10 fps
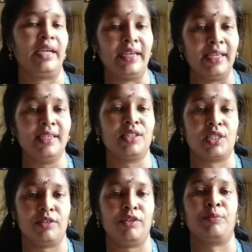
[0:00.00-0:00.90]
heading
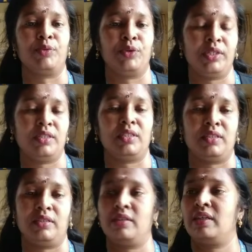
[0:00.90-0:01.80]
itself, the poet
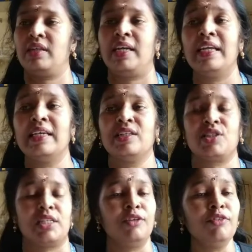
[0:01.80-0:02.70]
heading
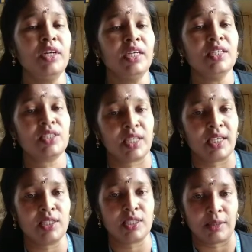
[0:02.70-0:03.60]
itself
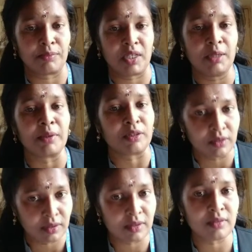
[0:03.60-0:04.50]
says something
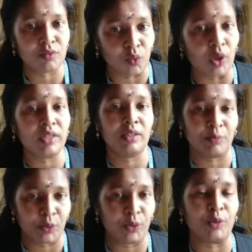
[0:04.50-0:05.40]
about what the
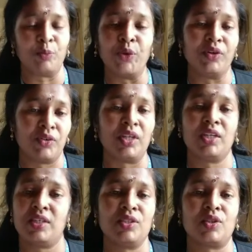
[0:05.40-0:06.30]
poetry
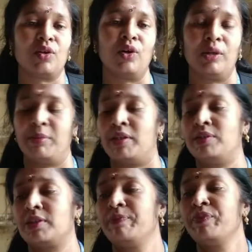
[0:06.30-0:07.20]
is all
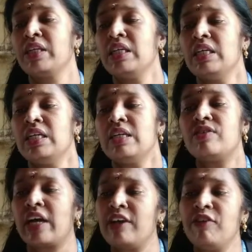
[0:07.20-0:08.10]
about.
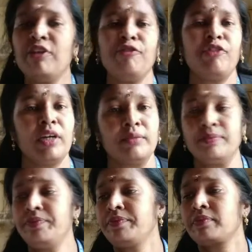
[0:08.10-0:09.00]
Driving
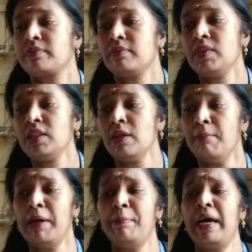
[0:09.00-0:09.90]
from
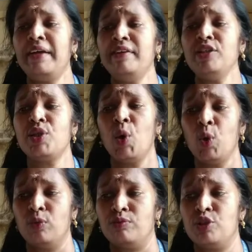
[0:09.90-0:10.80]
my parents'
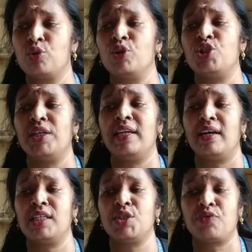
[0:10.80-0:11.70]
home to Cochin
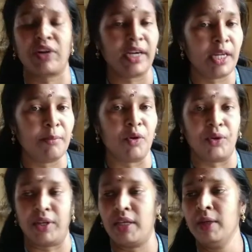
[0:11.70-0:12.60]
last Friday
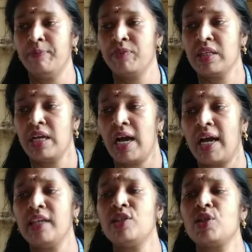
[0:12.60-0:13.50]
morning,
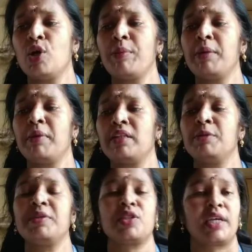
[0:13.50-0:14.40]
I saw my
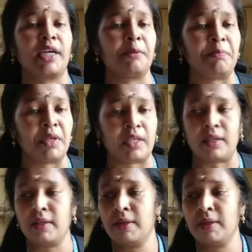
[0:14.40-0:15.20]
mother beside me.